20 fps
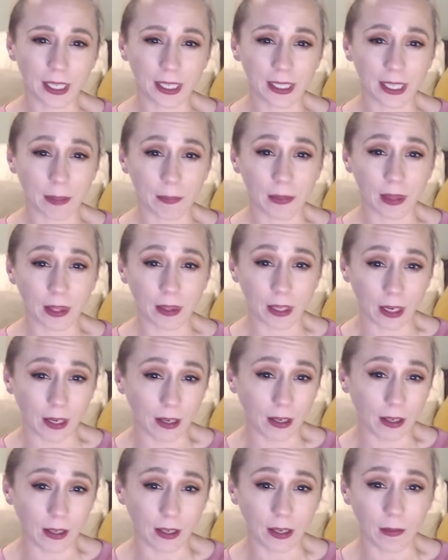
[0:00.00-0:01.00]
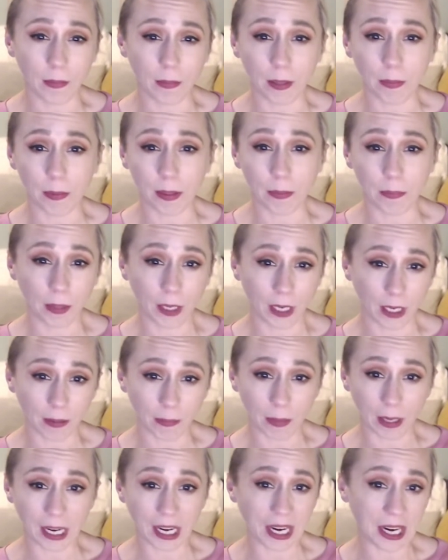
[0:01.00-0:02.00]
I'm thin and maybe pick
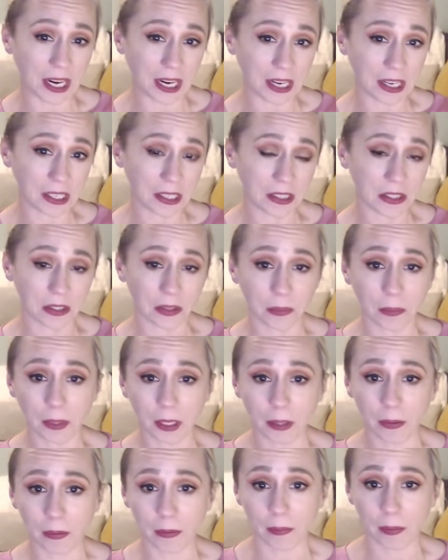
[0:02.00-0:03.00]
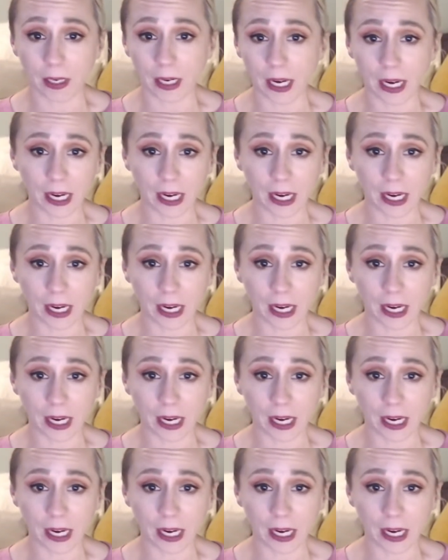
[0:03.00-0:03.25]
my hands or play with my